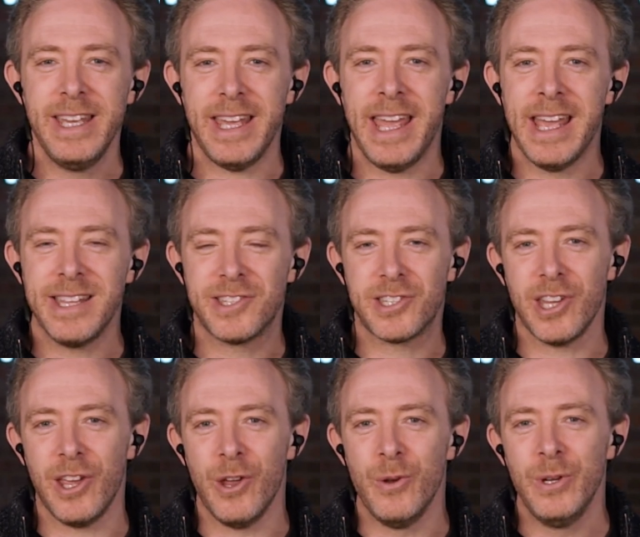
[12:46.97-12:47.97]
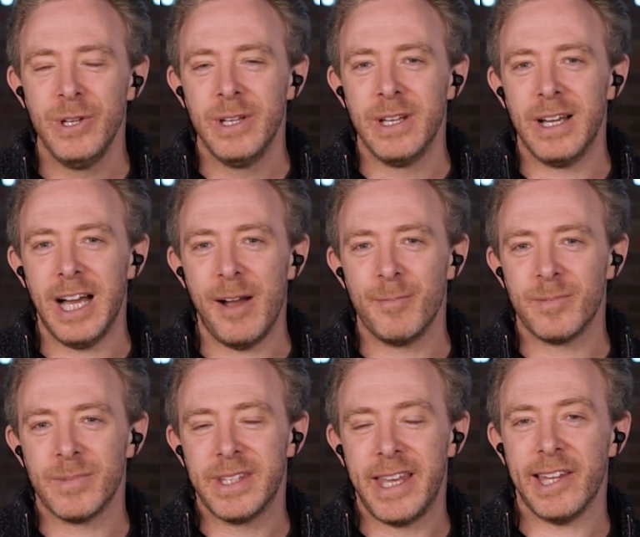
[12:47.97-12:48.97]
is to
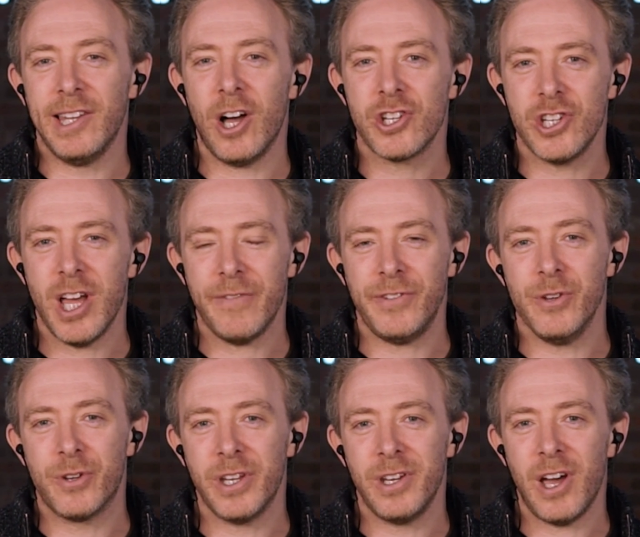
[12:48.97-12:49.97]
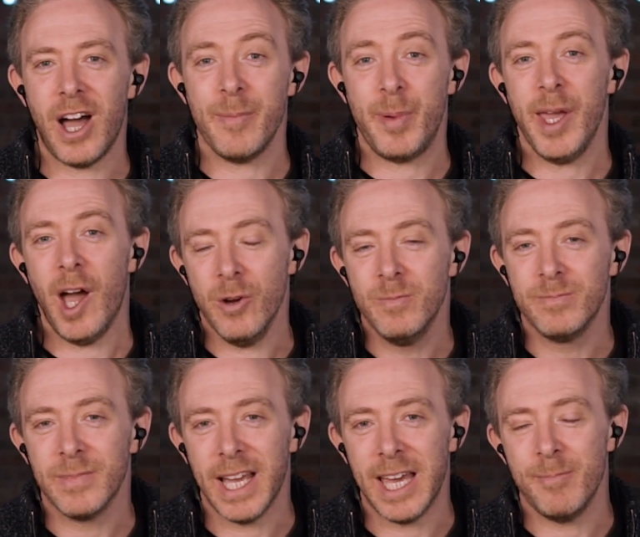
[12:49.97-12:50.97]
get large enough you can IPO
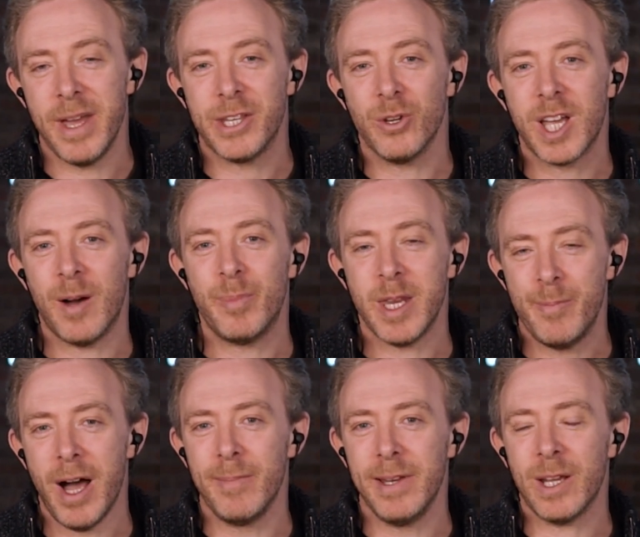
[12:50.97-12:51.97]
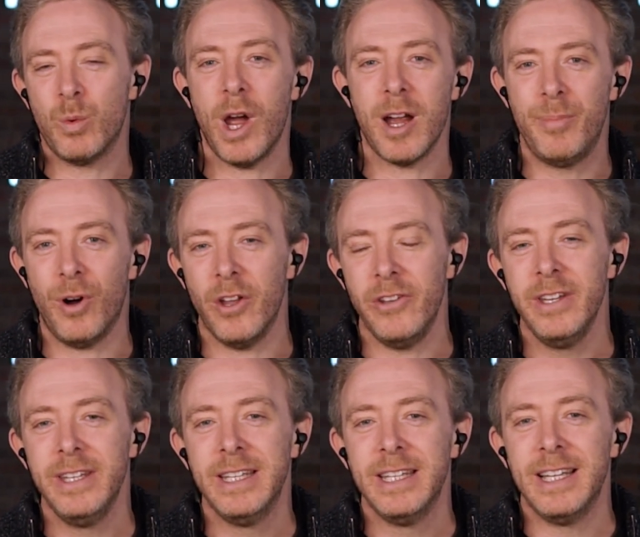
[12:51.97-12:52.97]
and make your company public, whereupon
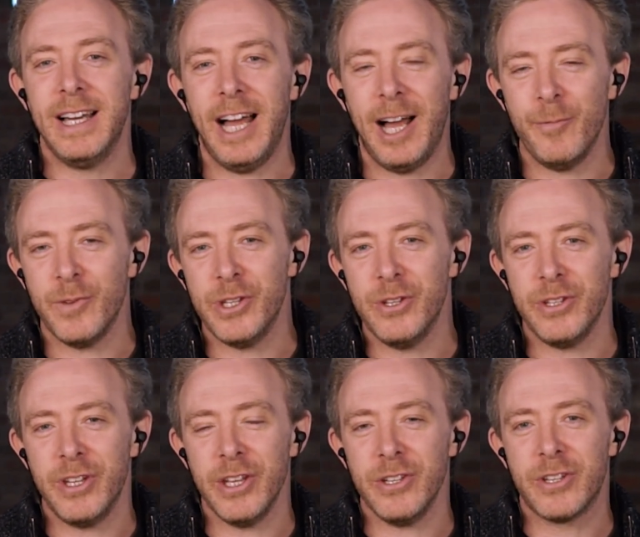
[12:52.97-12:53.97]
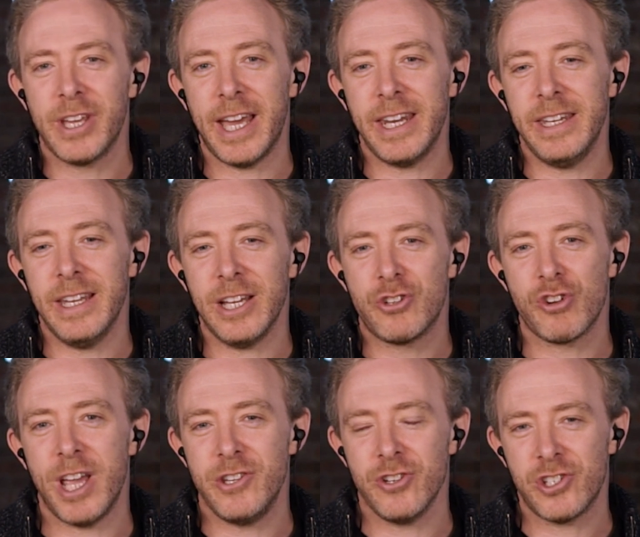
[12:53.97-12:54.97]
you can
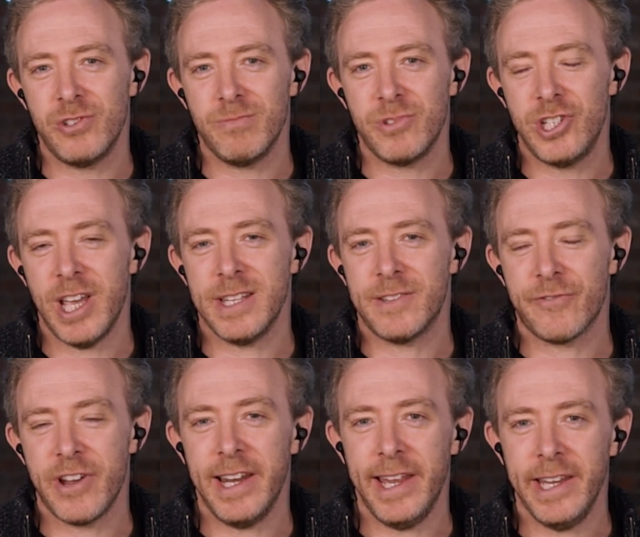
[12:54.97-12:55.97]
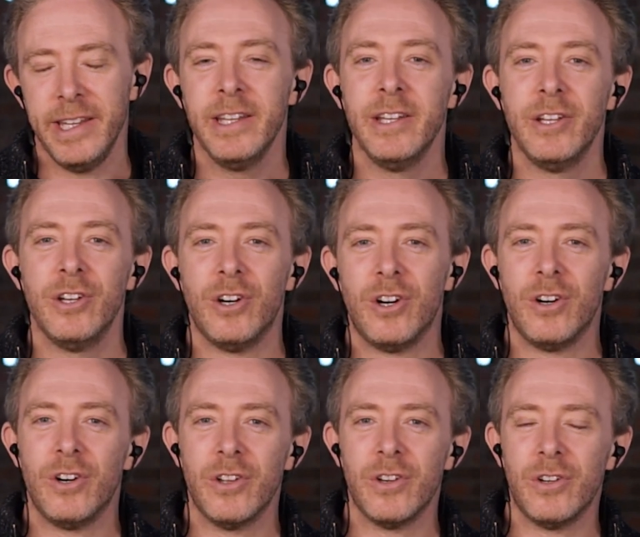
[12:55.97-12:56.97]
trade your shares freely
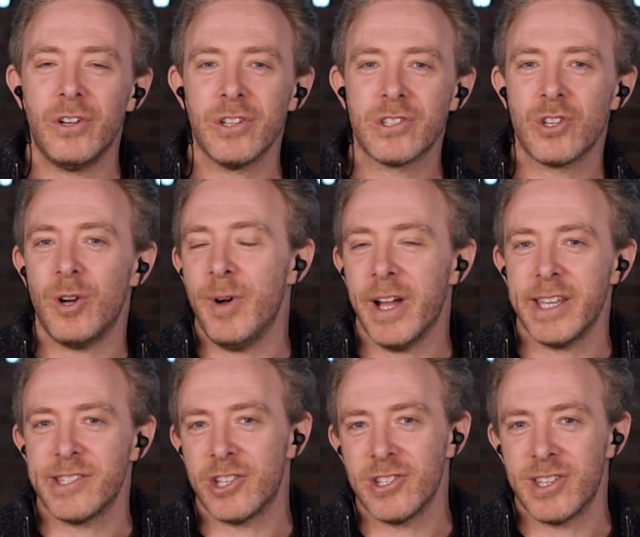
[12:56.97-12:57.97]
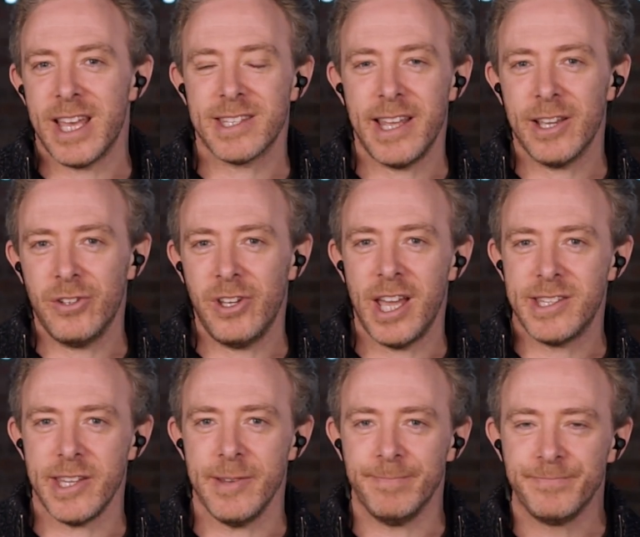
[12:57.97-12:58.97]
on a stock market such as NASDAQ or NYSE.